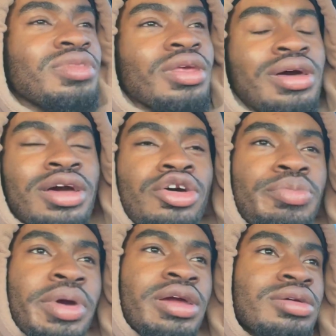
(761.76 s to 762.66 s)
I go to
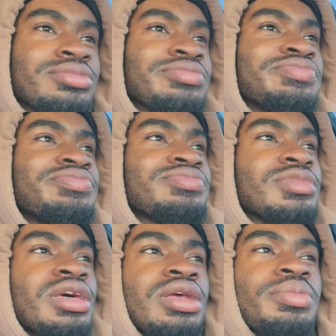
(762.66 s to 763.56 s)
break,
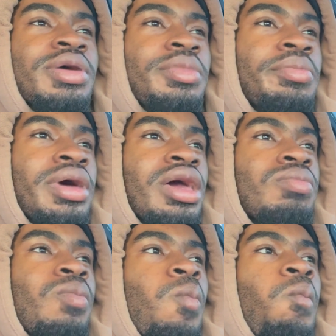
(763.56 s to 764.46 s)
end up coming back
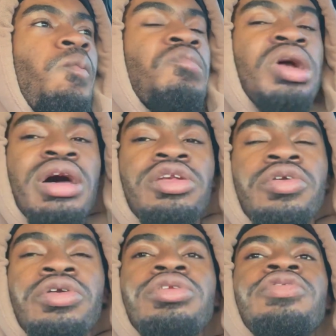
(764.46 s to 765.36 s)
kind of
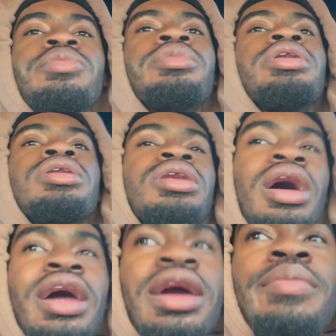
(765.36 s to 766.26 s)
early from break.
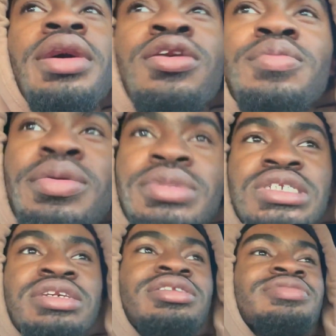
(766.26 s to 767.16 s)
I got back on my
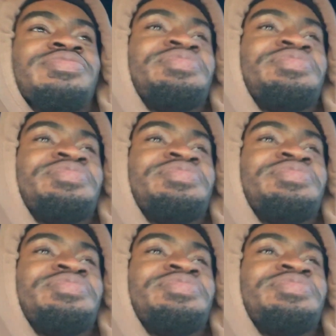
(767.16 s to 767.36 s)
machine.